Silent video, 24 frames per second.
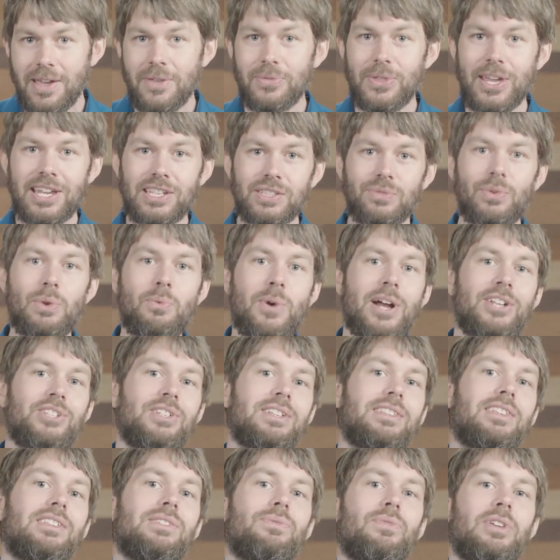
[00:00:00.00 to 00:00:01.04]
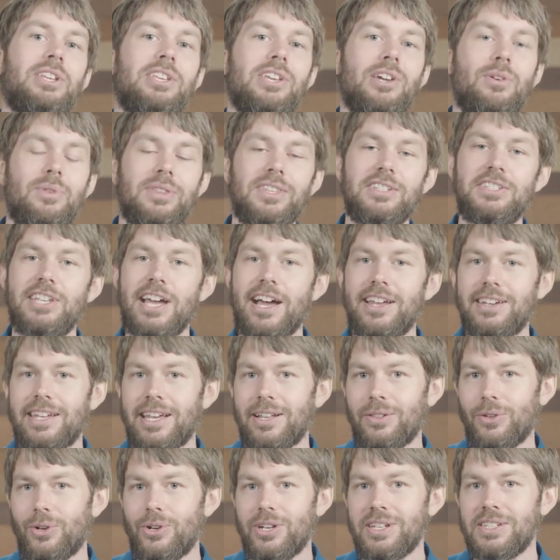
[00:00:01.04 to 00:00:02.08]
Thanks for watching this video in the
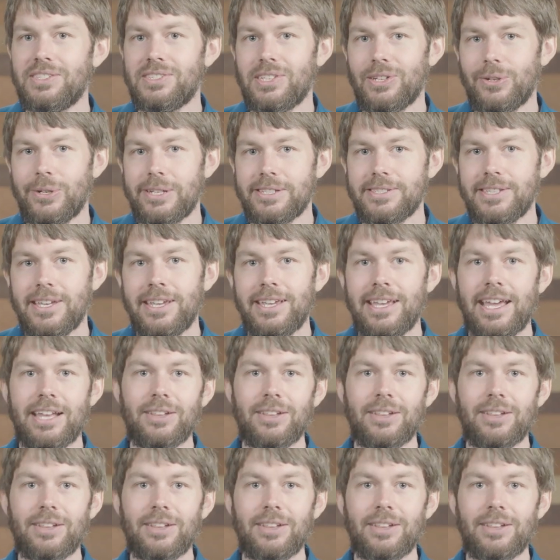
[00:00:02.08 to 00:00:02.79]
.NET Learning Series,